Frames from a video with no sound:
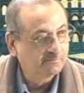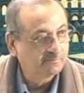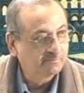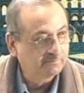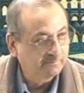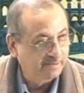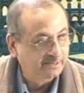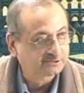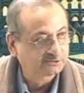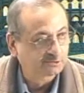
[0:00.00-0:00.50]

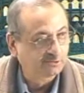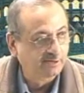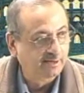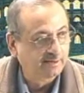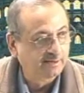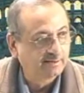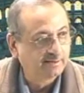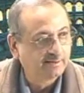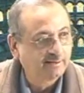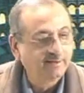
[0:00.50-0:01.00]
masculine.
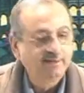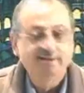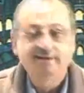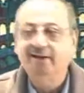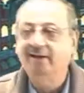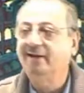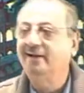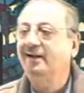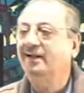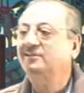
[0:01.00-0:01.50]

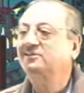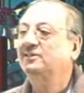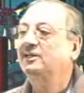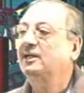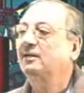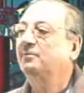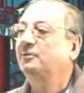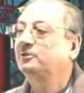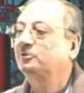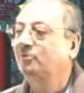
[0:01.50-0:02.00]
In lesson
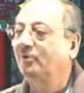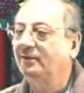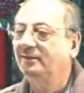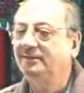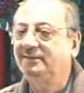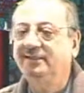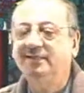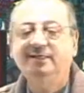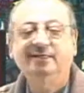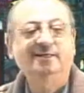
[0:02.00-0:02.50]
number
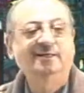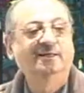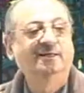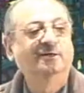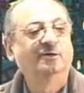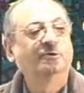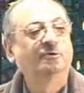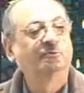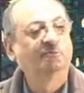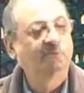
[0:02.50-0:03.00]
20,
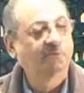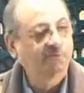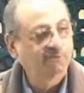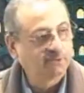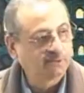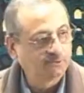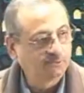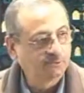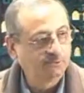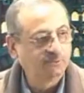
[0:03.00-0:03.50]
we
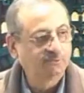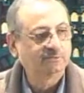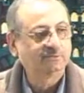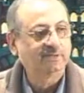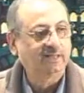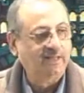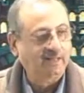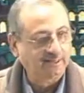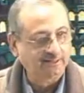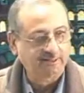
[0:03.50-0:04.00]
will do
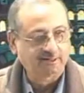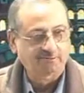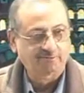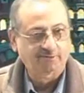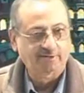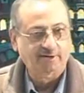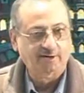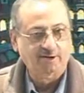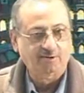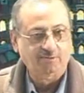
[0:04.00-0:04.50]
the other
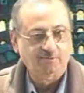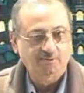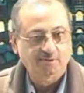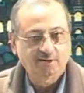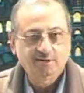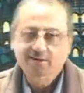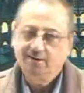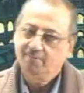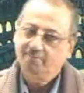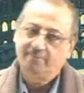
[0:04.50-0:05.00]
way around.
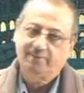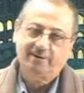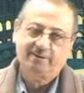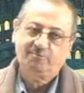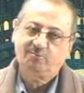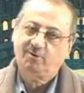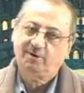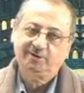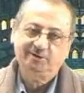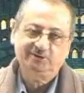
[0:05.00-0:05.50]
But
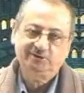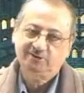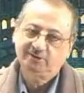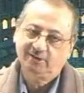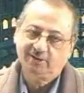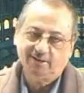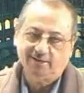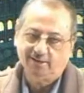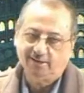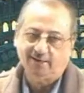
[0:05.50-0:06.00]
what is
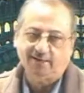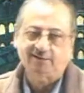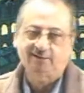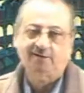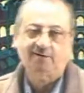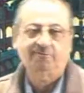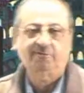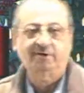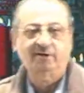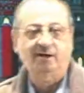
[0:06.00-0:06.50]
the
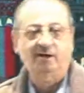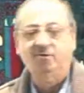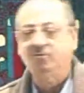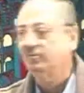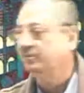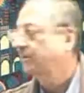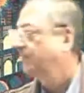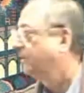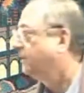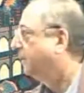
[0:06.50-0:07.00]
other way around?
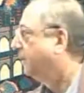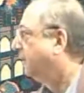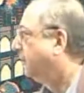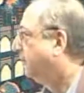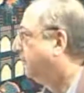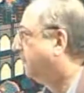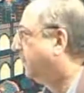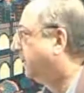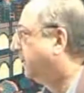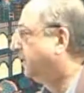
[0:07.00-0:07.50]

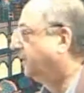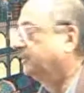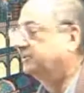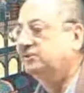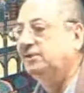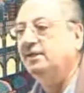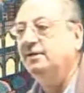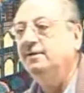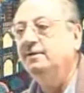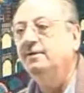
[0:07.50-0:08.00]
Brother
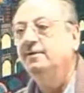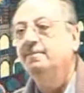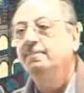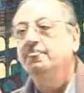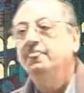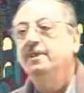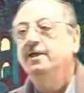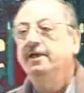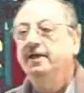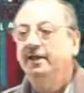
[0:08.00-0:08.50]
Hassan,
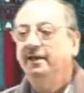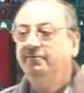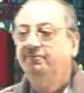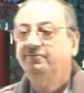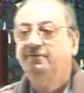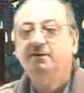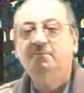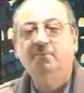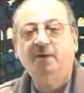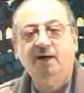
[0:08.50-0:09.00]
if
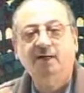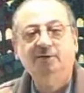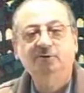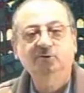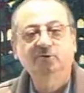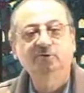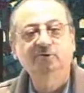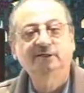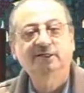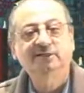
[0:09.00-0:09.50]
the
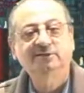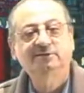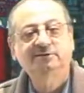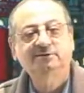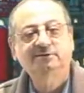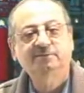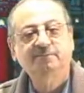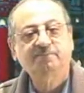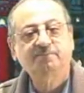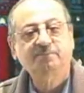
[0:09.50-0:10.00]
ma'dud
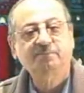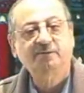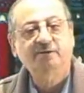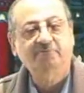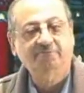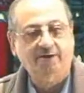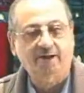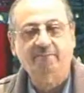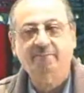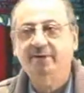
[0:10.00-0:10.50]
is
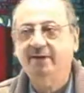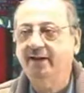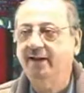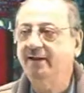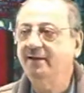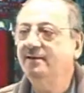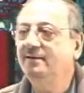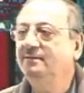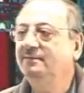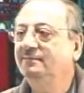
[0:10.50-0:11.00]

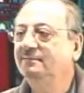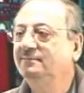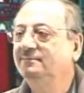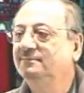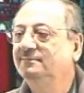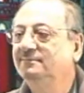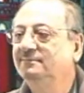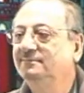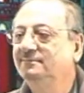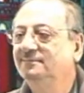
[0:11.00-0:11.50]
feminine,
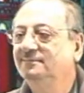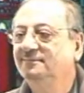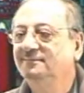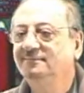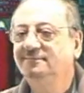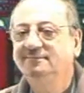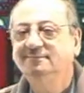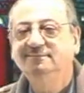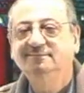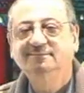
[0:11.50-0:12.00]

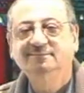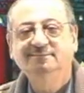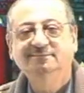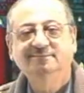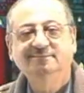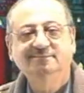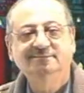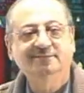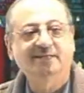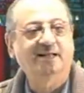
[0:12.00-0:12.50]

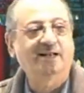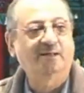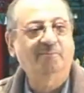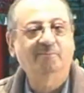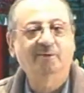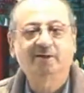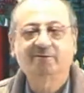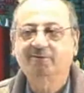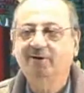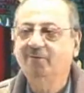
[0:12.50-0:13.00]
the
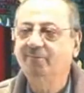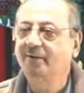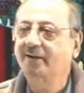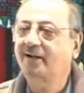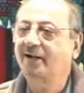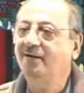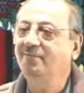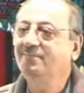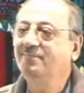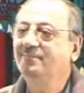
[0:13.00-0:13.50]
number will
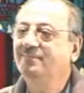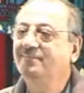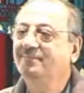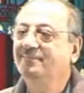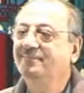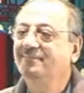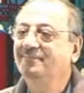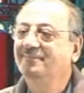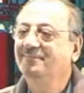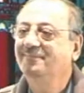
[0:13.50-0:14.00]
become
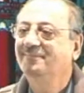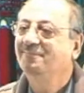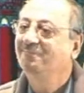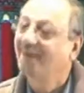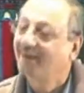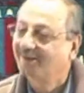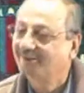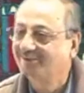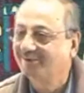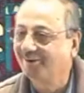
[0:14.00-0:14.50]

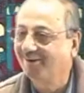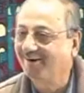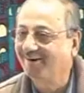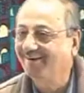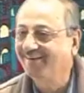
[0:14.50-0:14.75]
masculine.